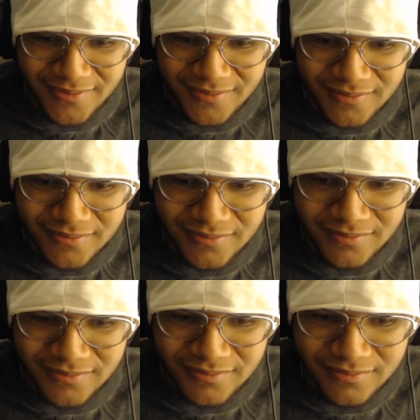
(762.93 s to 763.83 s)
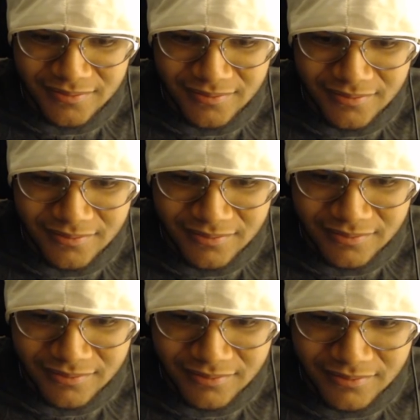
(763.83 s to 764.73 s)

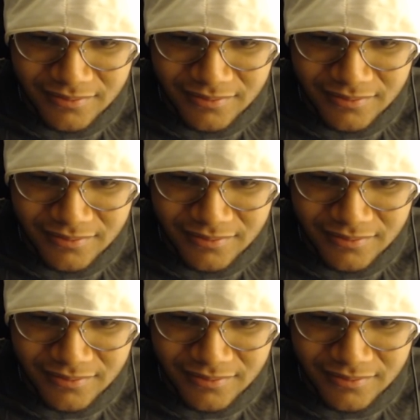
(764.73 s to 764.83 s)
Nobody speaks.